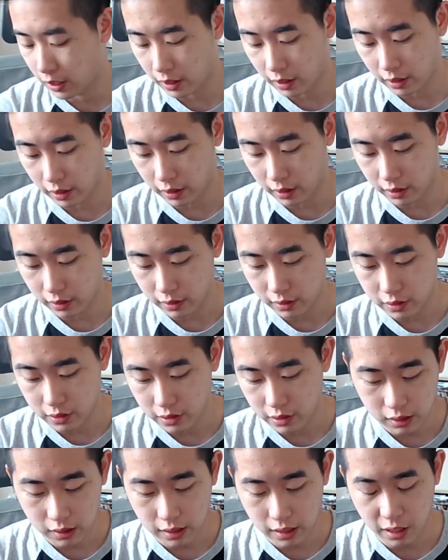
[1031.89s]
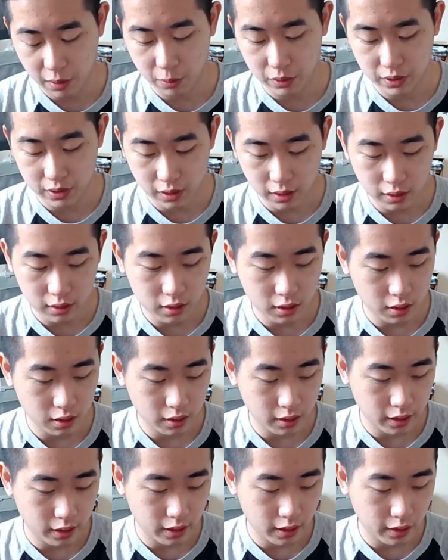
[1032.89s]
And I was thinking
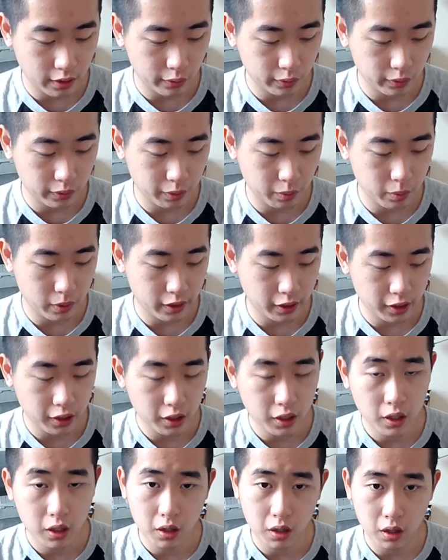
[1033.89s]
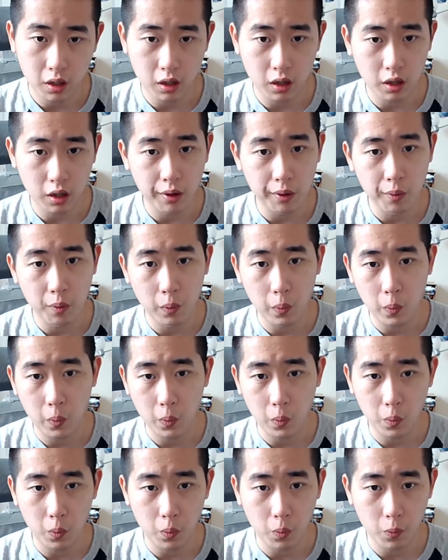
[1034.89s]
that I only wanted
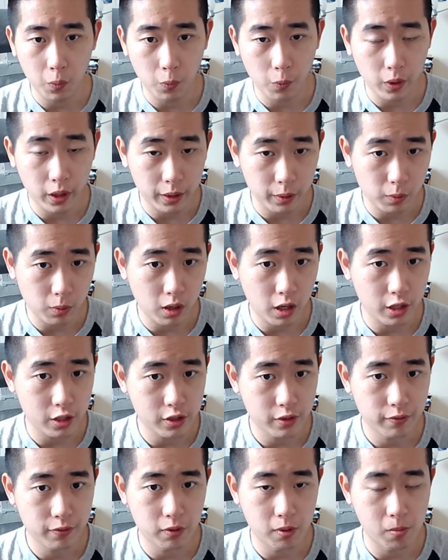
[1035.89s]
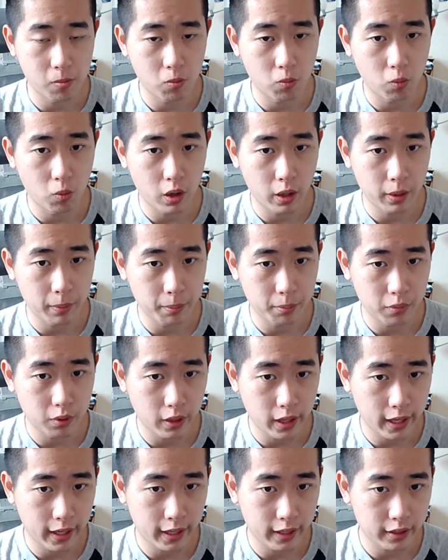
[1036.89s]
one watch from one
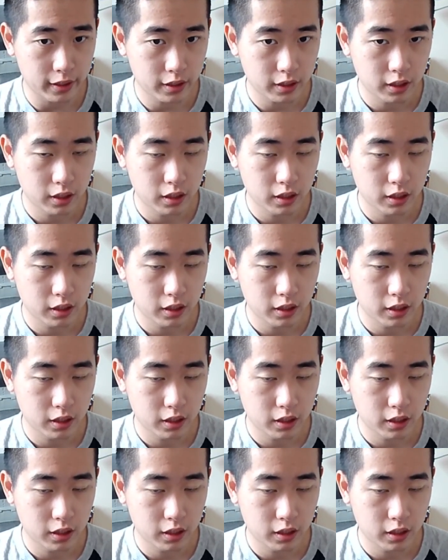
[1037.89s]
brand,